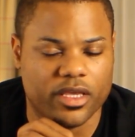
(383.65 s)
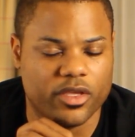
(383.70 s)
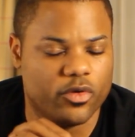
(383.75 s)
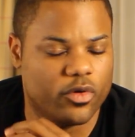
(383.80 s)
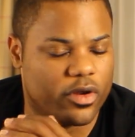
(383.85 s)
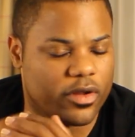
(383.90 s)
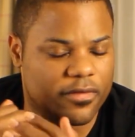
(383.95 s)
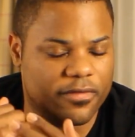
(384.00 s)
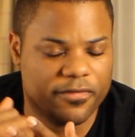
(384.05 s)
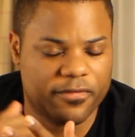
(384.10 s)

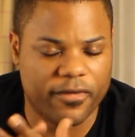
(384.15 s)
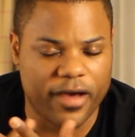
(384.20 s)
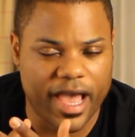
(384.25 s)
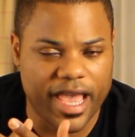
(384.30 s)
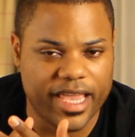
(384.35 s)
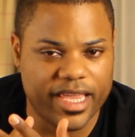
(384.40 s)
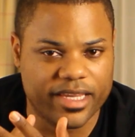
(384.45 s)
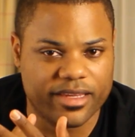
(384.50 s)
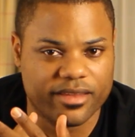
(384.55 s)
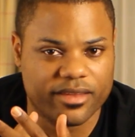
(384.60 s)
you're in a
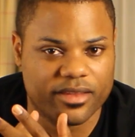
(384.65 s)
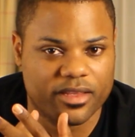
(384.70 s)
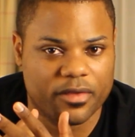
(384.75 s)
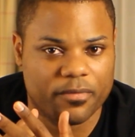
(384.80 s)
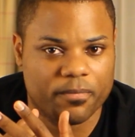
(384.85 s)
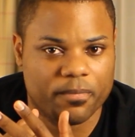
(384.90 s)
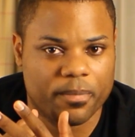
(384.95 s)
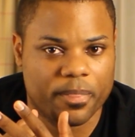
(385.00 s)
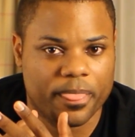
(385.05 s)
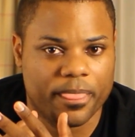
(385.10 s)
fight.
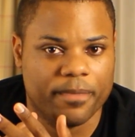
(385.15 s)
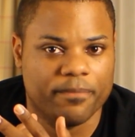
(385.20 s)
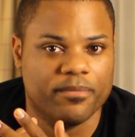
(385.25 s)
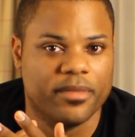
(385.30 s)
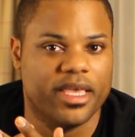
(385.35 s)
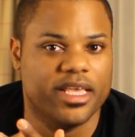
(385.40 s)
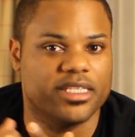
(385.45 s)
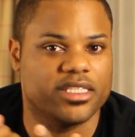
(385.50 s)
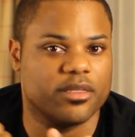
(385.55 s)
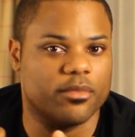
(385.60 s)

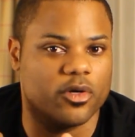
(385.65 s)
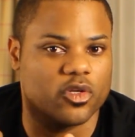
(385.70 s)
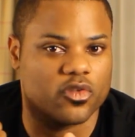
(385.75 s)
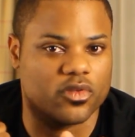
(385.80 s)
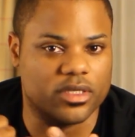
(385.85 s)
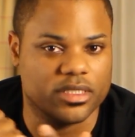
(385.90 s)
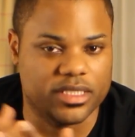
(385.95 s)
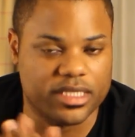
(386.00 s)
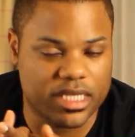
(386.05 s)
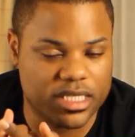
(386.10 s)
It's the
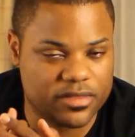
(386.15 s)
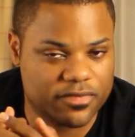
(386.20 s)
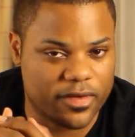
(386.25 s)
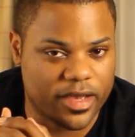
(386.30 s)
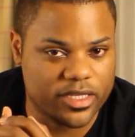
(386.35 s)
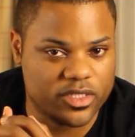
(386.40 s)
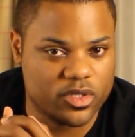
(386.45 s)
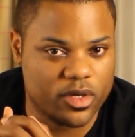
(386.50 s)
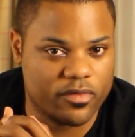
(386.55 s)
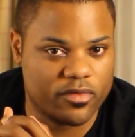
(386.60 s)
most intense
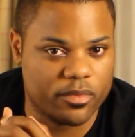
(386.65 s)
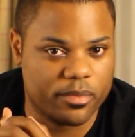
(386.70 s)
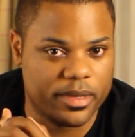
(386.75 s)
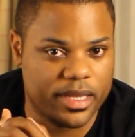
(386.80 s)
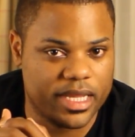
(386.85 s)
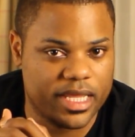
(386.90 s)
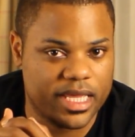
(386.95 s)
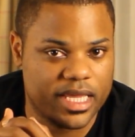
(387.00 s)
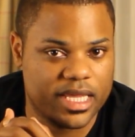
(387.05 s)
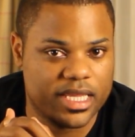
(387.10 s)
fight you've ever
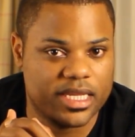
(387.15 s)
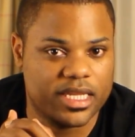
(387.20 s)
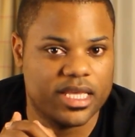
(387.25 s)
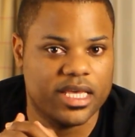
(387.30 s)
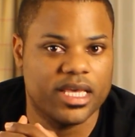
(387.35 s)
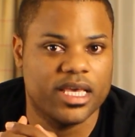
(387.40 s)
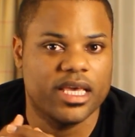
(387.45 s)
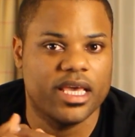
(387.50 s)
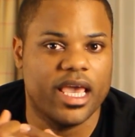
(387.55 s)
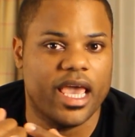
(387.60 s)
been in,
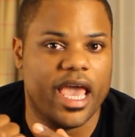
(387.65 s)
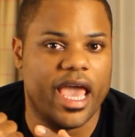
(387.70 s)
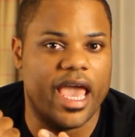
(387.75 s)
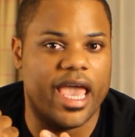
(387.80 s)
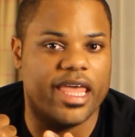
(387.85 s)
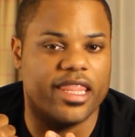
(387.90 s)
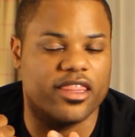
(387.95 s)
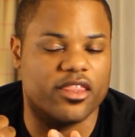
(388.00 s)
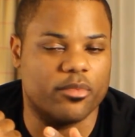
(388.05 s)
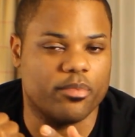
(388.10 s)

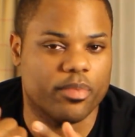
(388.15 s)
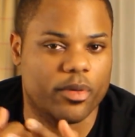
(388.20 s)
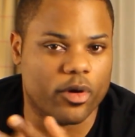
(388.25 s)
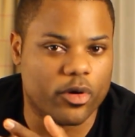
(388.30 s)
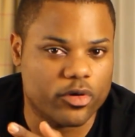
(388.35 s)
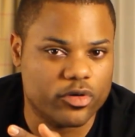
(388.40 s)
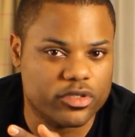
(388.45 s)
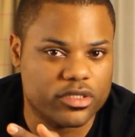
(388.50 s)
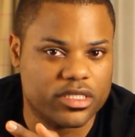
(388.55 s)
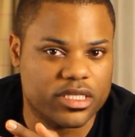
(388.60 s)
and the
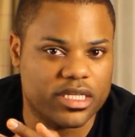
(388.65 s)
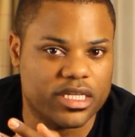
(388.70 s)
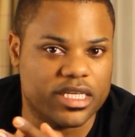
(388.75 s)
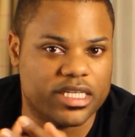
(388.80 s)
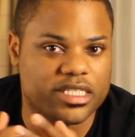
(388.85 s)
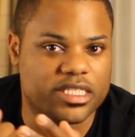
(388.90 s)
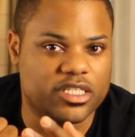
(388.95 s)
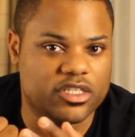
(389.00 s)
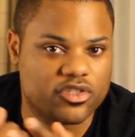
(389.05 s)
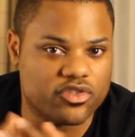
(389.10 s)
person
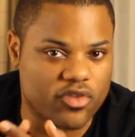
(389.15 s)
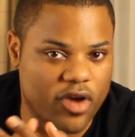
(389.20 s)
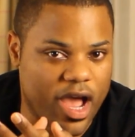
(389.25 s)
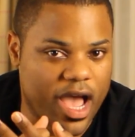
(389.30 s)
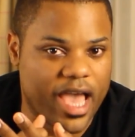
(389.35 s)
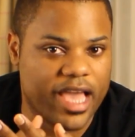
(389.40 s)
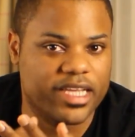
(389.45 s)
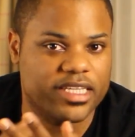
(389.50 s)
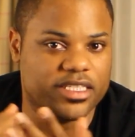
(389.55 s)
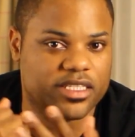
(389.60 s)
is
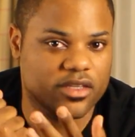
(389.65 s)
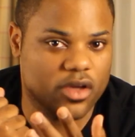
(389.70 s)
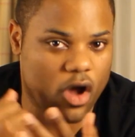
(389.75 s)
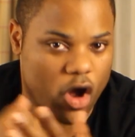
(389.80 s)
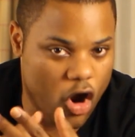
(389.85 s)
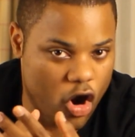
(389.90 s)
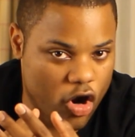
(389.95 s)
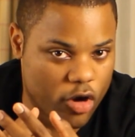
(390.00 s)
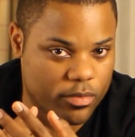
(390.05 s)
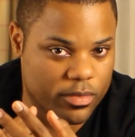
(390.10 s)
trying to
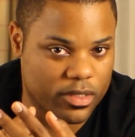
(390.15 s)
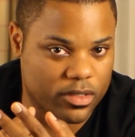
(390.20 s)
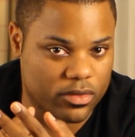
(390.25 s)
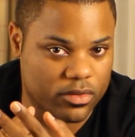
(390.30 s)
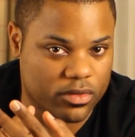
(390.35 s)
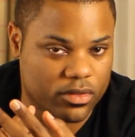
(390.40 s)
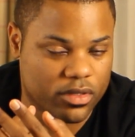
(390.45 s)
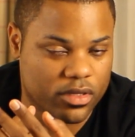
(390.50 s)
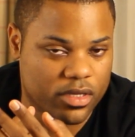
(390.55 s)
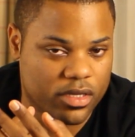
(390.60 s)
harm you.
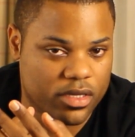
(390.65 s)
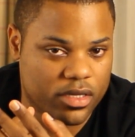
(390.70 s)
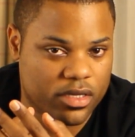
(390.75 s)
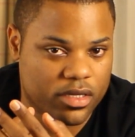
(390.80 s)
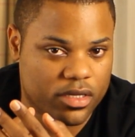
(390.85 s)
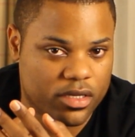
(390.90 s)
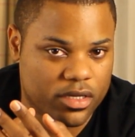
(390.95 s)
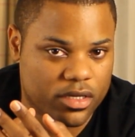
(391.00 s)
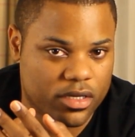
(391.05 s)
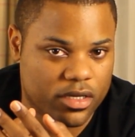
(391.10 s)

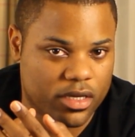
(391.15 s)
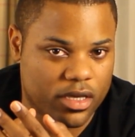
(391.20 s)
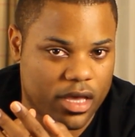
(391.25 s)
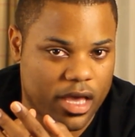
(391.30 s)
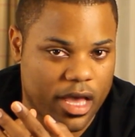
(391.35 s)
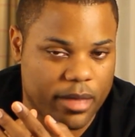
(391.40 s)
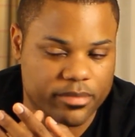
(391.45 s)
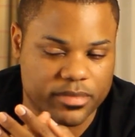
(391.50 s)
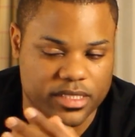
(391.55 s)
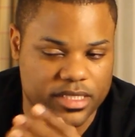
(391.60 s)

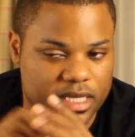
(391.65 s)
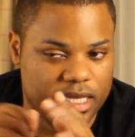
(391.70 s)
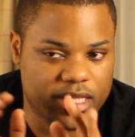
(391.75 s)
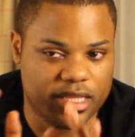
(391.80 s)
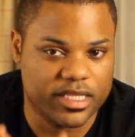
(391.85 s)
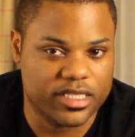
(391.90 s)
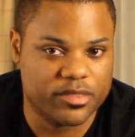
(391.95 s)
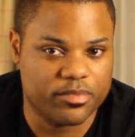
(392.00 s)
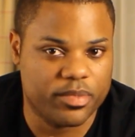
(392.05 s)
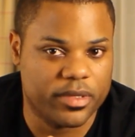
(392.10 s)
I'm
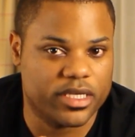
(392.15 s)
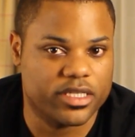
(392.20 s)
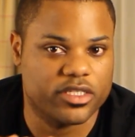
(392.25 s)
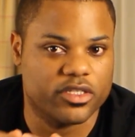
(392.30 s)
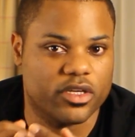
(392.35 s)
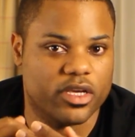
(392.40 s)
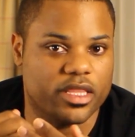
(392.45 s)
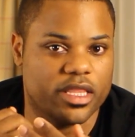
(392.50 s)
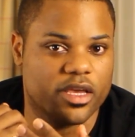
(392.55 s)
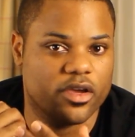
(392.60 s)
seeing this
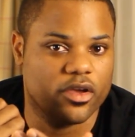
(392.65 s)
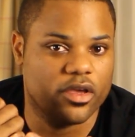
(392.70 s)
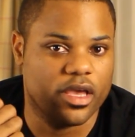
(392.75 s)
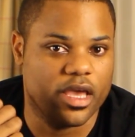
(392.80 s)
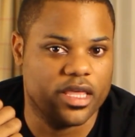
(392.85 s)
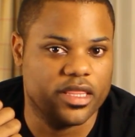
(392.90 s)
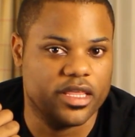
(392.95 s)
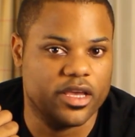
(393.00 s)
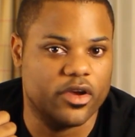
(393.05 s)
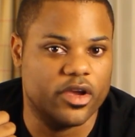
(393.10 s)
picture,
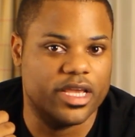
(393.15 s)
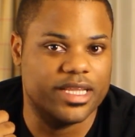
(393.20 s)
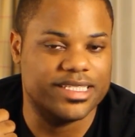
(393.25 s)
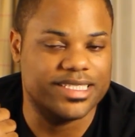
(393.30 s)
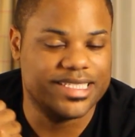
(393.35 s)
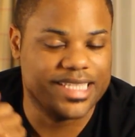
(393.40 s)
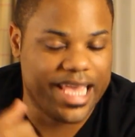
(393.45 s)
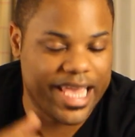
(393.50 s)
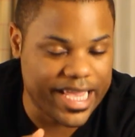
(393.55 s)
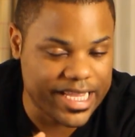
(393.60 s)
and they're
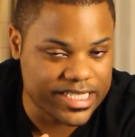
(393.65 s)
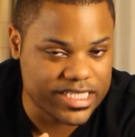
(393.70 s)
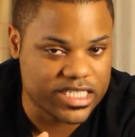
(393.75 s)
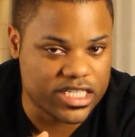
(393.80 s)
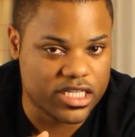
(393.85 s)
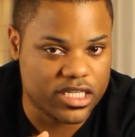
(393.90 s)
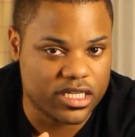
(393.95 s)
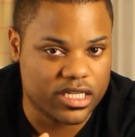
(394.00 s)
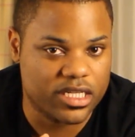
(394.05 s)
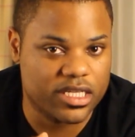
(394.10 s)

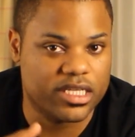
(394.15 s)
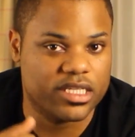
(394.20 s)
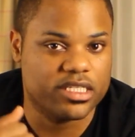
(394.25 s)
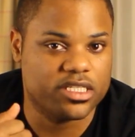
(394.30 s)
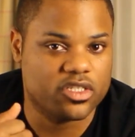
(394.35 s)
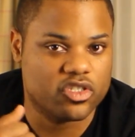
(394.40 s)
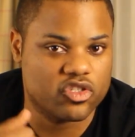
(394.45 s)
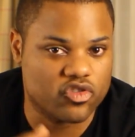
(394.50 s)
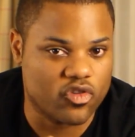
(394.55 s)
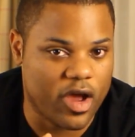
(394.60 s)

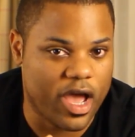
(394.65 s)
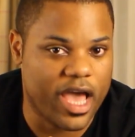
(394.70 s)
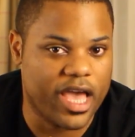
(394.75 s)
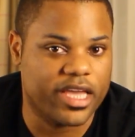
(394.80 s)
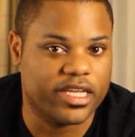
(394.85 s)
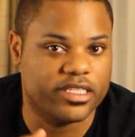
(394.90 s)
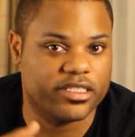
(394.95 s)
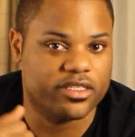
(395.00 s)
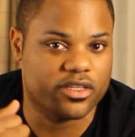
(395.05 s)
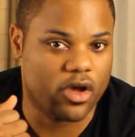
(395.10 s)
intentionally
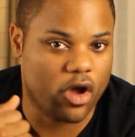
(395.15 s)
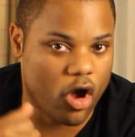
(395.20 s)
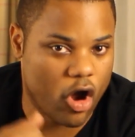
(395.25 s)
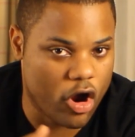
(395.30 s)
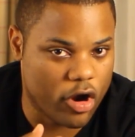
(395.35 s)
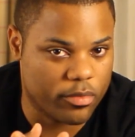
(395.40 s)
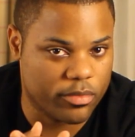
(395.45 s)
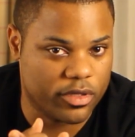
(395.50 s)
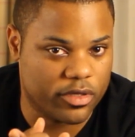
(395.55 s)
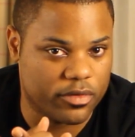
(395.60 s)
trying to
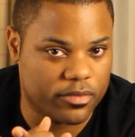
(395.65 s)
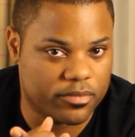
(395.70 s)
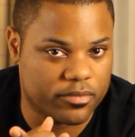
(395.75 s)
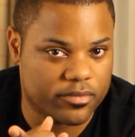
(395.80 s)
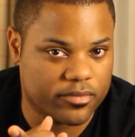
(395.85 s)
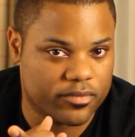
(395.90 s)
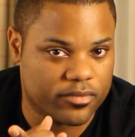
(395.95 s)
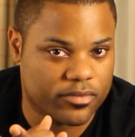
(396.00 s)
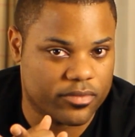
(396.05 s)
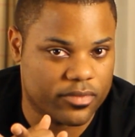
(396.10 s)
harm you.
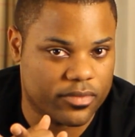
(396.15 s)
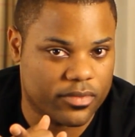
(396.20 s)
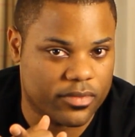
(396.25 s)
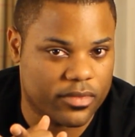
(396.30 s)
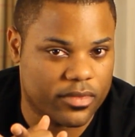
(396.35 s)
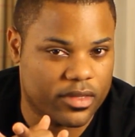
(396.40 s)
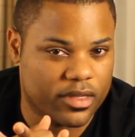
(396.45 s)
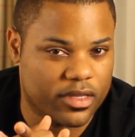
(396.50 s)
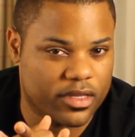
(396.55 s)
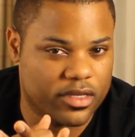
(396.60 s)

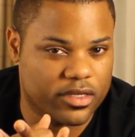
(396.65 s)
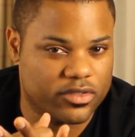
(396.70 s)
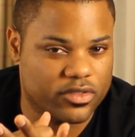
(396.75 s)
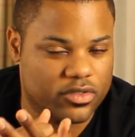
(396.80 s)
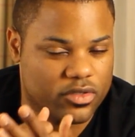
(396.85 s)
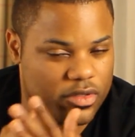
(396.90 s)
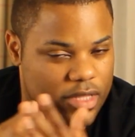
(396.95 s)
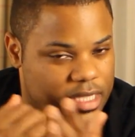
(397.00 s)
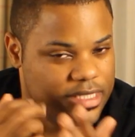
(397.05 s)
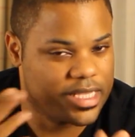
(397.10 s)

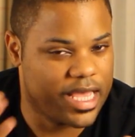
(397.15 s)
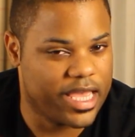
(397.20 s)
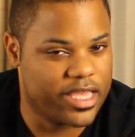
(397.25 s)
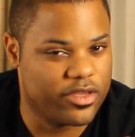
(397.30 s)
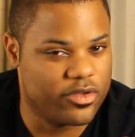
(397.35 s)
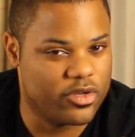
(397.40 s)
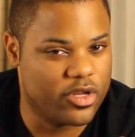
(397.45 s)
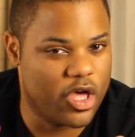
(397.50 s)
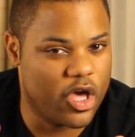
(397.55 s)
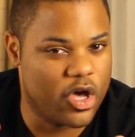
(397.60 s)
So that's how
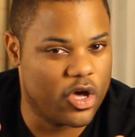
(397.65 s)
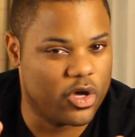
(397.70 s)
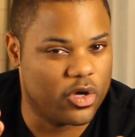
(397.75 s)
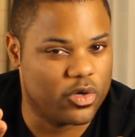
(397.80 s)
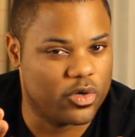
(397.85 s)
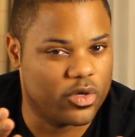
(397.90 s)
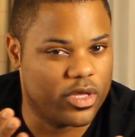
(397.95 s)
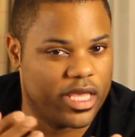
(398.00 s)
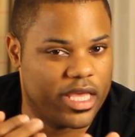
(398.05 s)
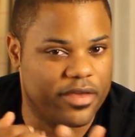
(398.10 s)
you
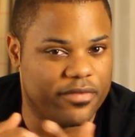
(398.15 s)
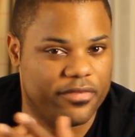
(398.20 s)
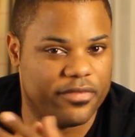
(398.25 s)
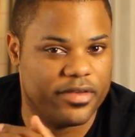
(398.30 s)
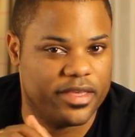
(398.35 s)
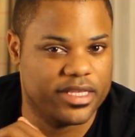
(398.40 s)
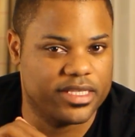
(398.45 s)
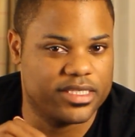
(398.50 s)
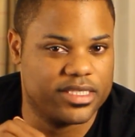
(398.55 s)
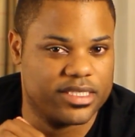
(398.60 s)
know if
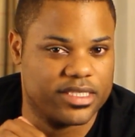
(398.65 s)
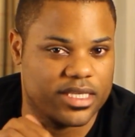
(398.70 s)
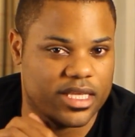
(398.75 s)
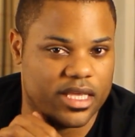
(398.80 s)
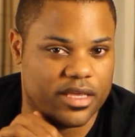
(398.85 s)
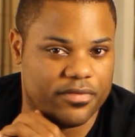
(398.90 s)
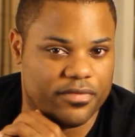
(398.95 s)
it's